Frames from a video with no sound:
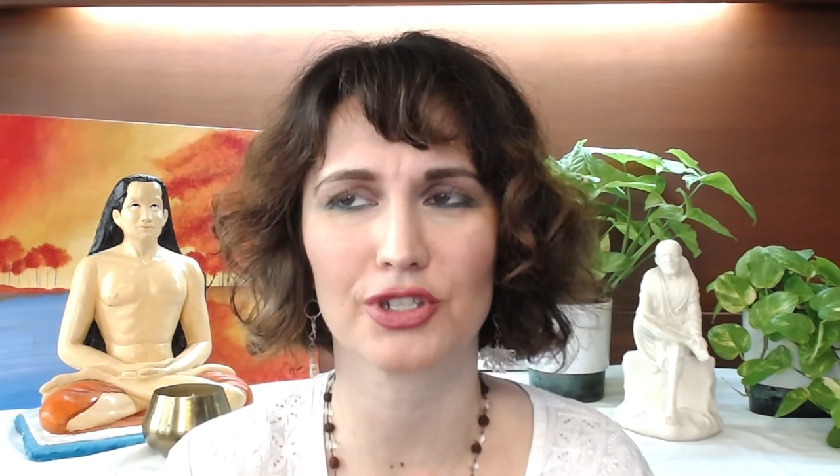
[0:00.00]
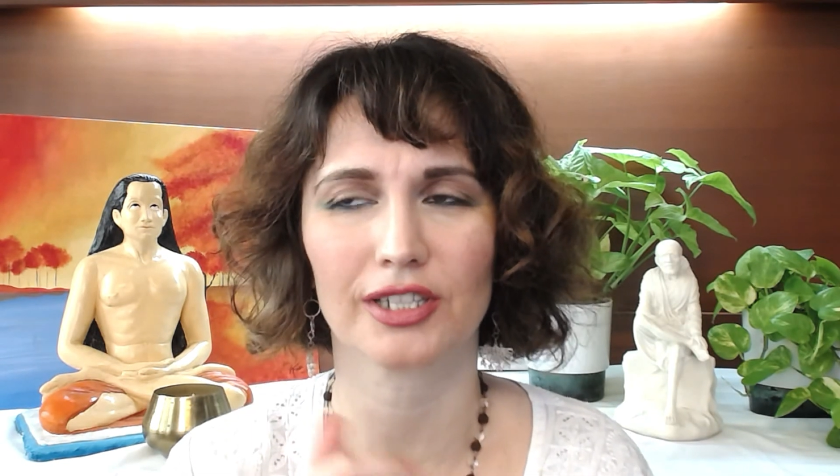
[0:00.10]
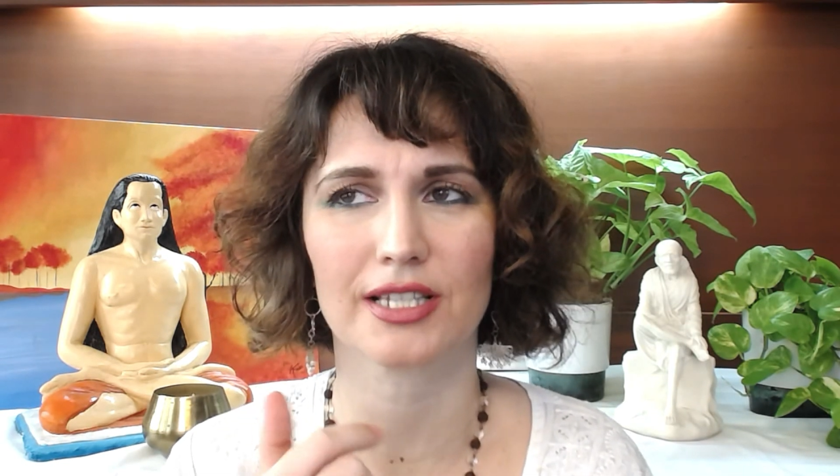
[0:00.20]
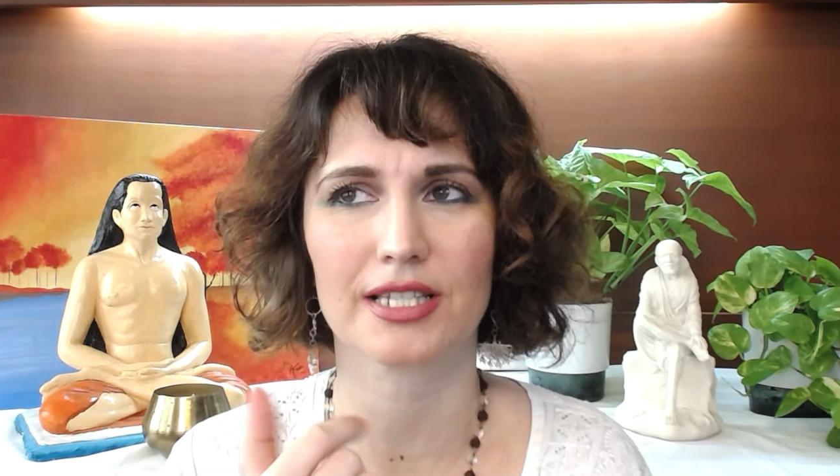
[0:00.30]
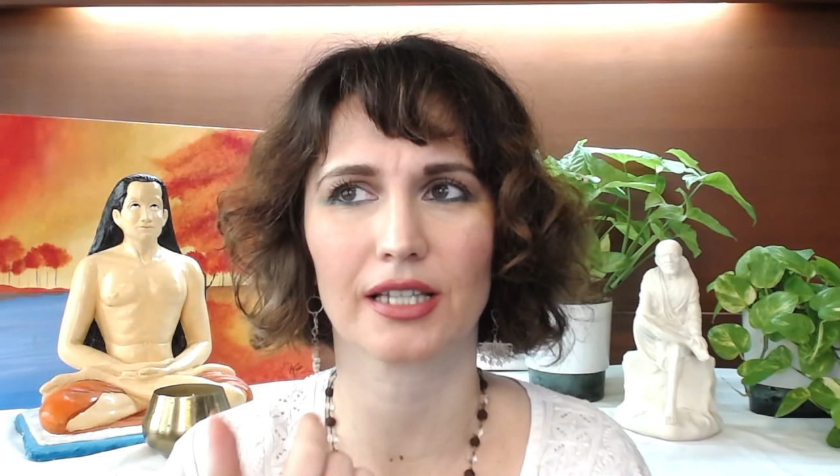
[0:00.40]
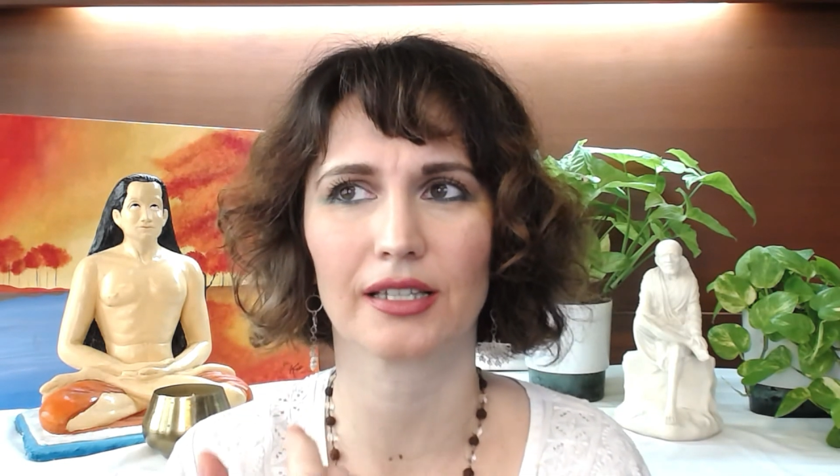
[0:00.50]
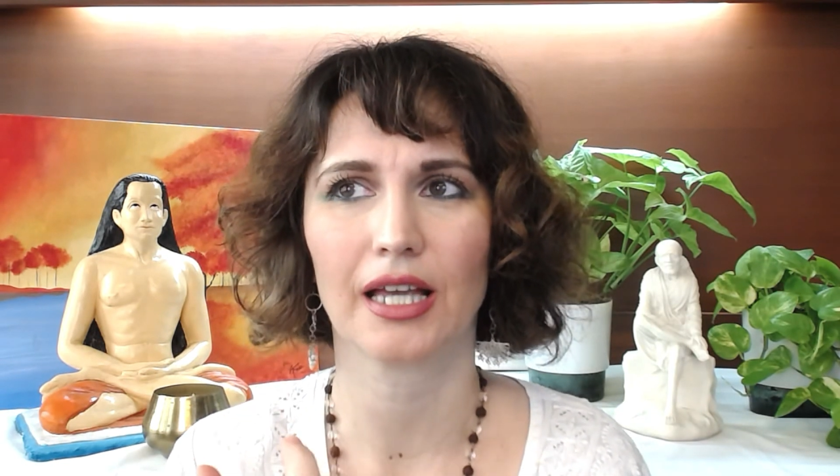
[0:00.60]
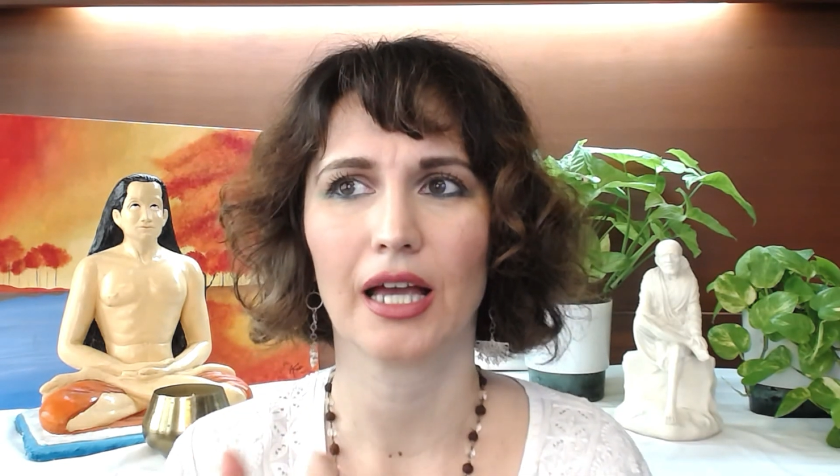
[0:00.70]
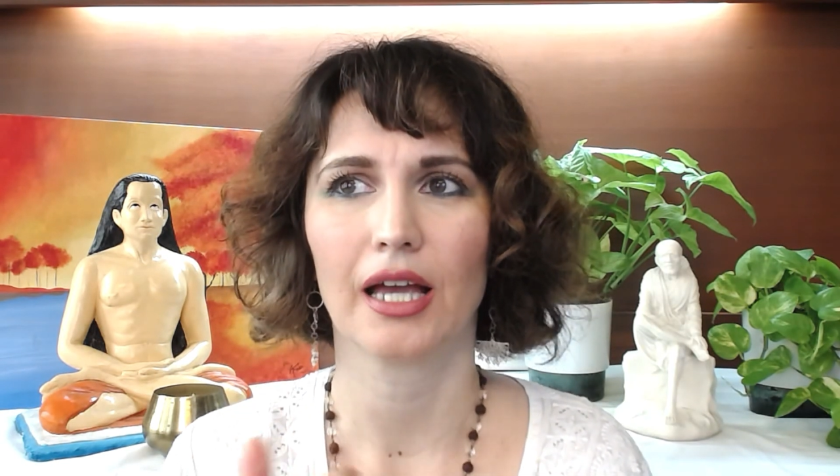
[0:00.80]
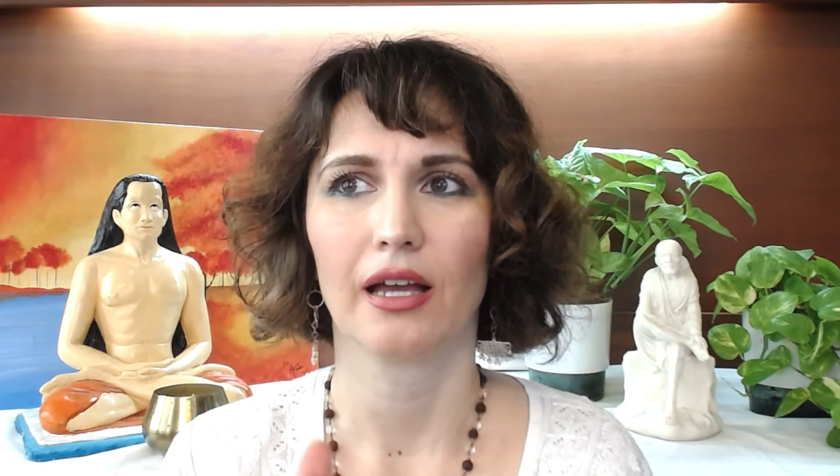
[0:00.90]
and
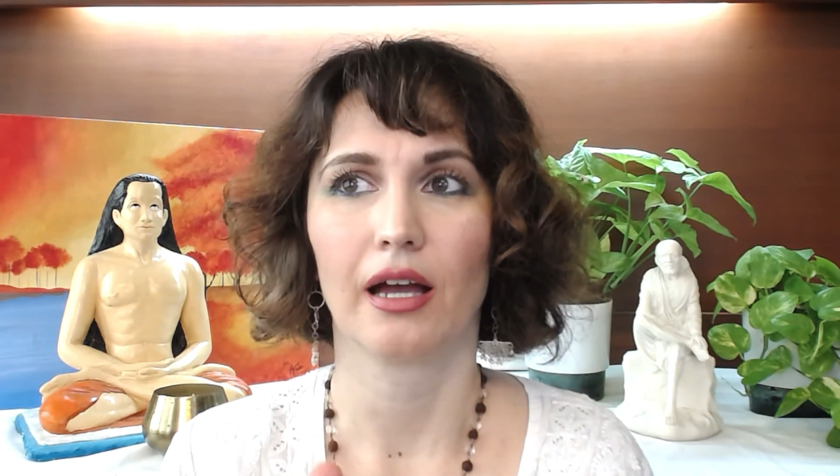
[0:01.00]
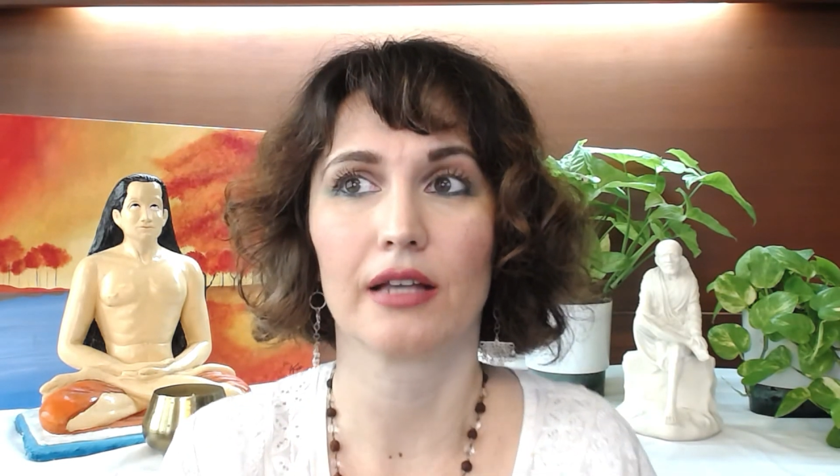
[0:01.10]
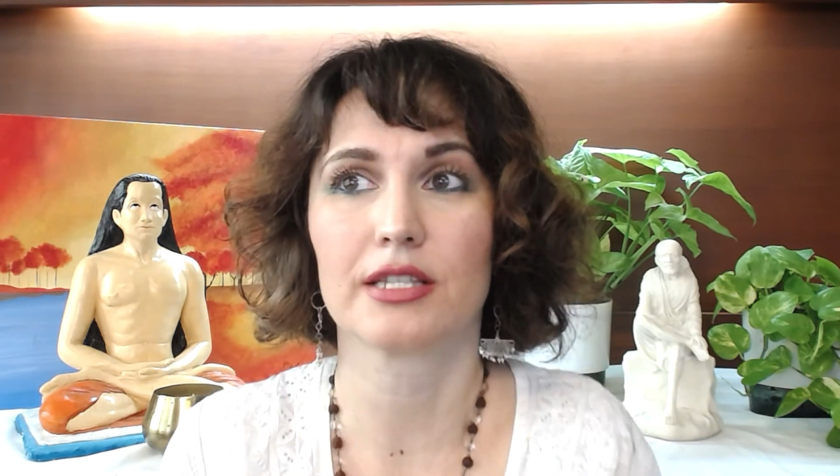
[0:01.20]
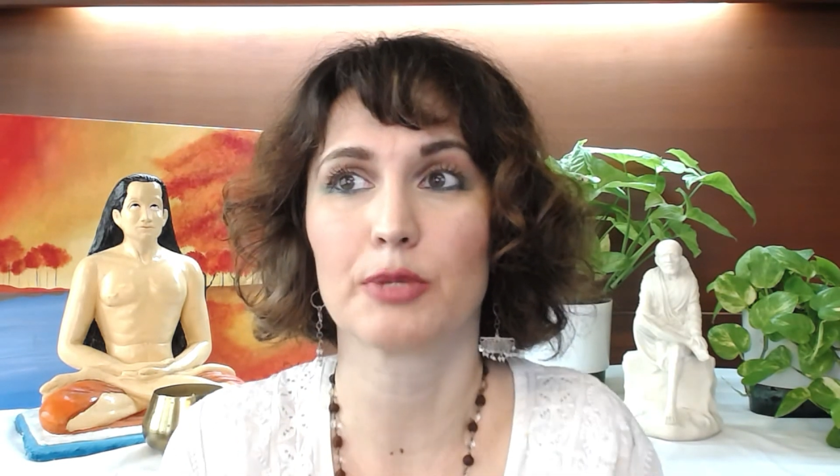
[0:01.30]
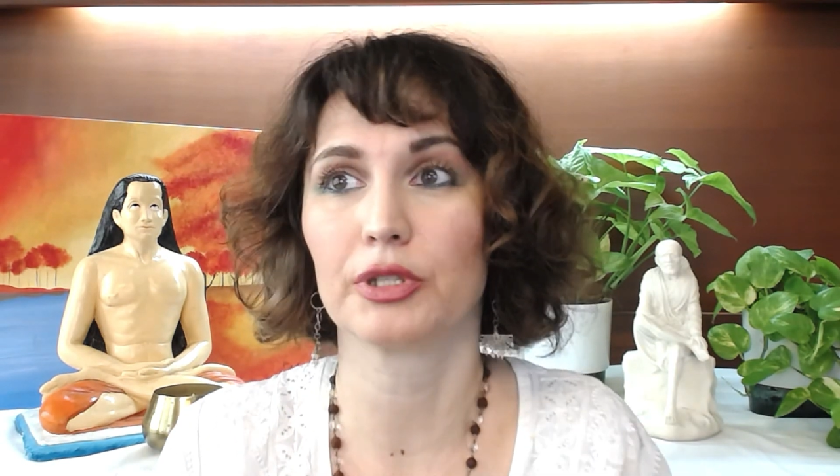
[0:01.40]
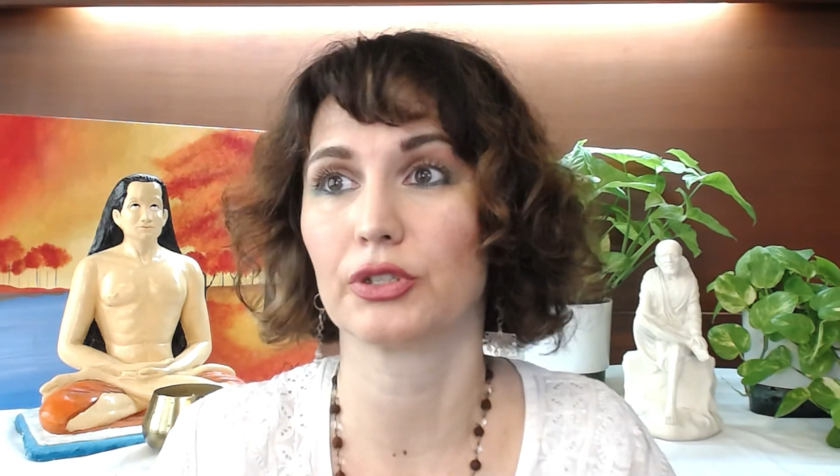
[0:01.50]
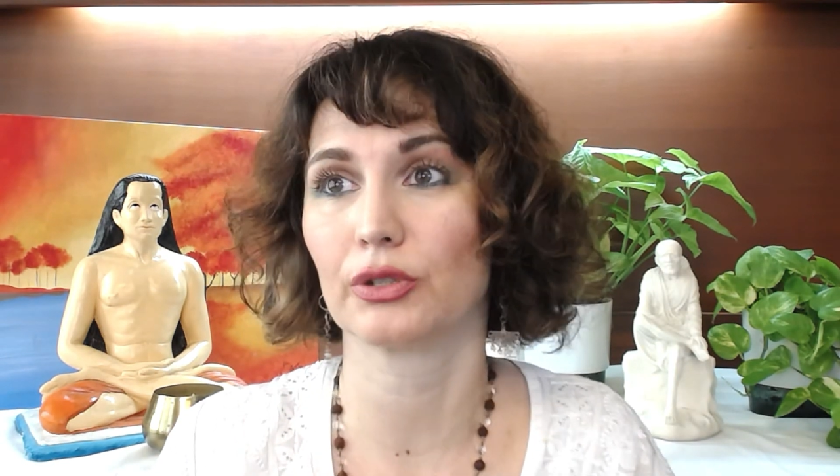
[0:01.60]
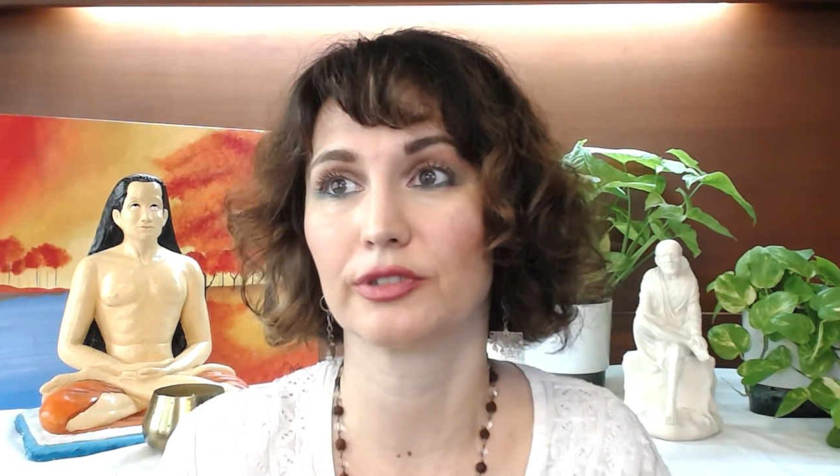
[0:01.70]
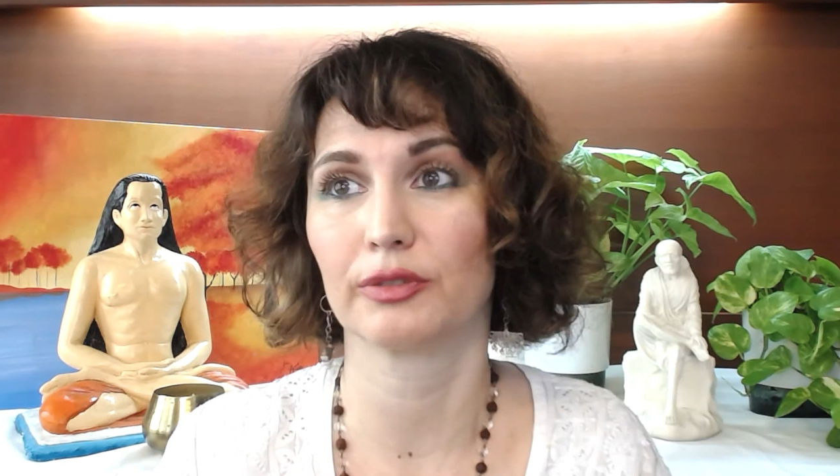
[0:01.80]
I simply told him,